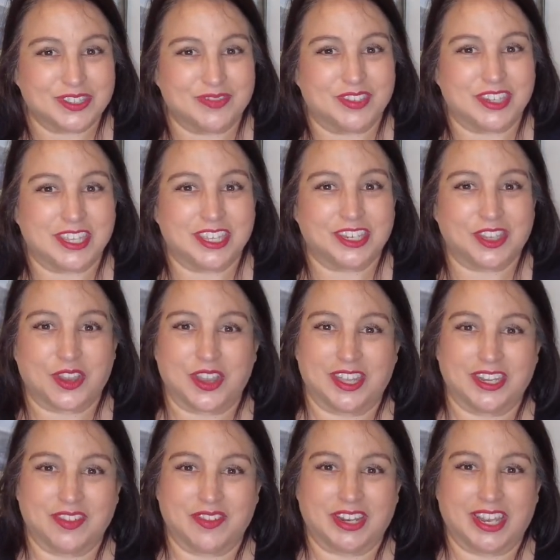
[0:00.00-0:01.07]
If you did, go ahead
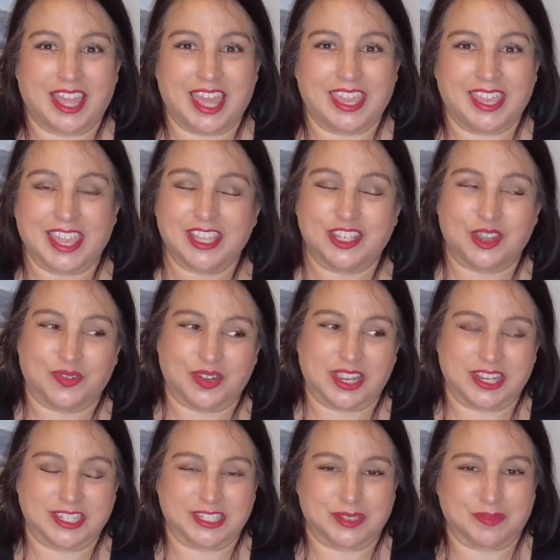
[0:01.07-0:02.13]
and give it a like and don't
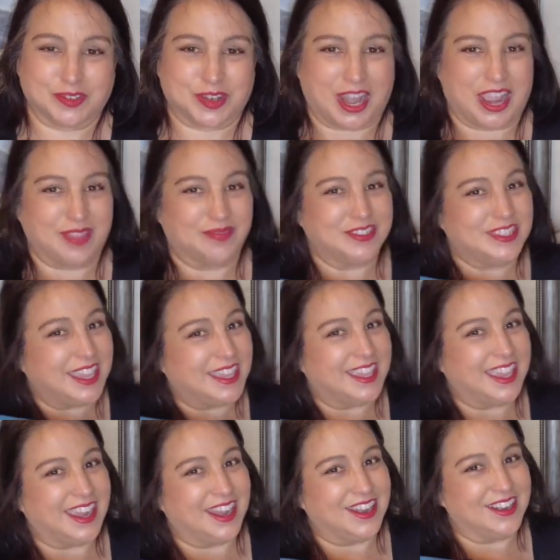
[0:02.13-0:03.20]
forget to subscribe. Take
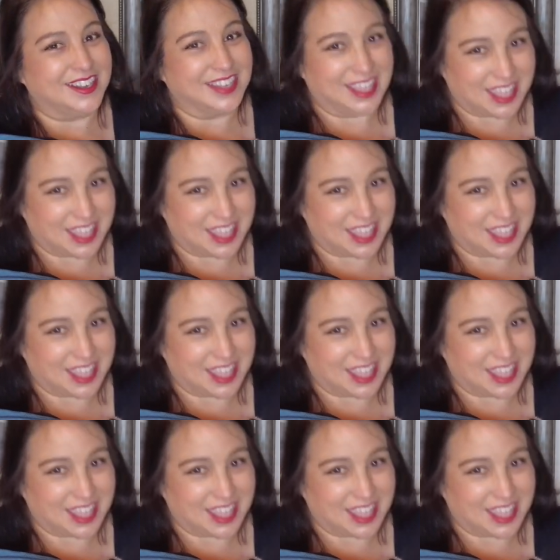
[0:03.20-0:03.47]
care.